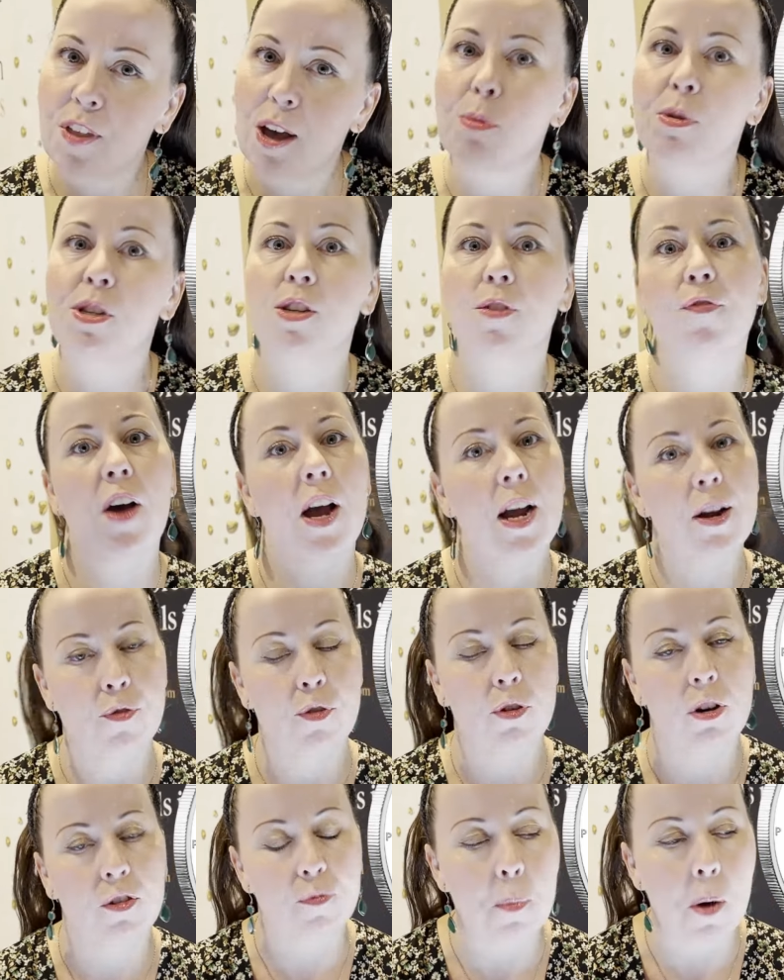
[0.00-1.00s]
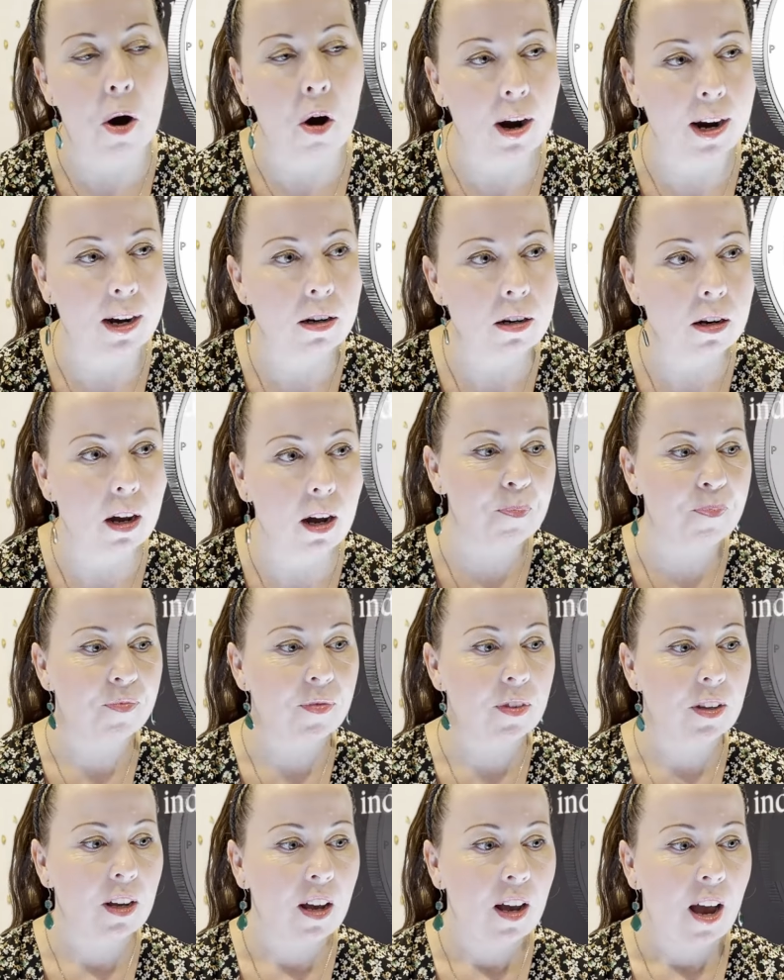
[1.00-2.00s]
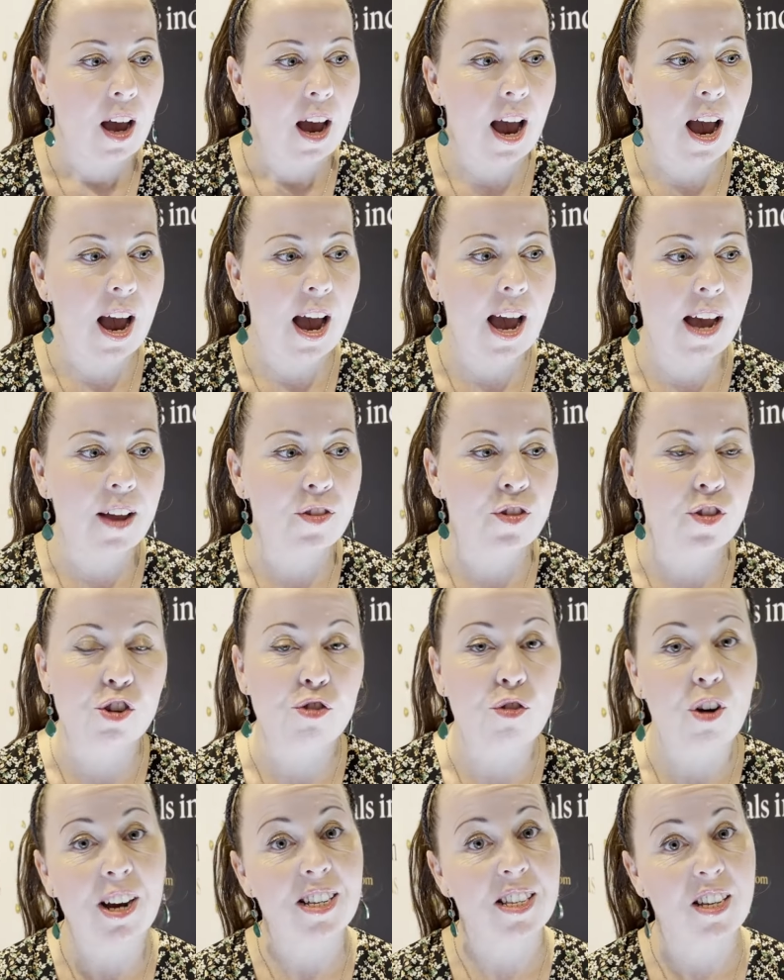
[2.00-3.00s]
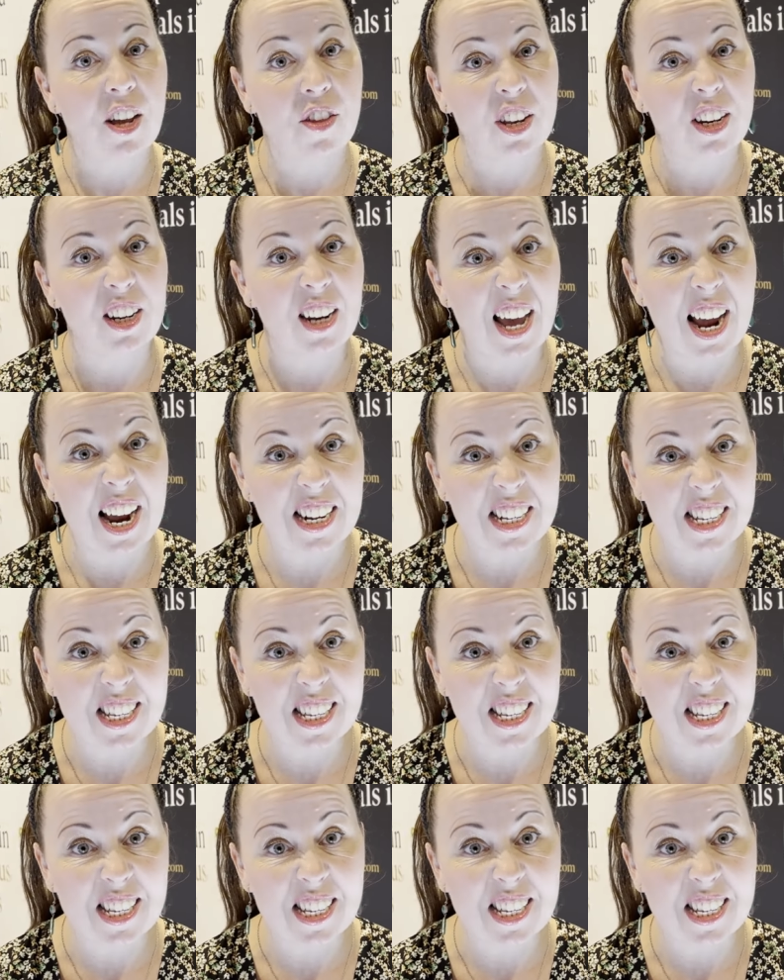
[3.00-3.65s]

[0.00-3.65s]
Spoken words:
That was a favourite of mine. And the Great Southern Land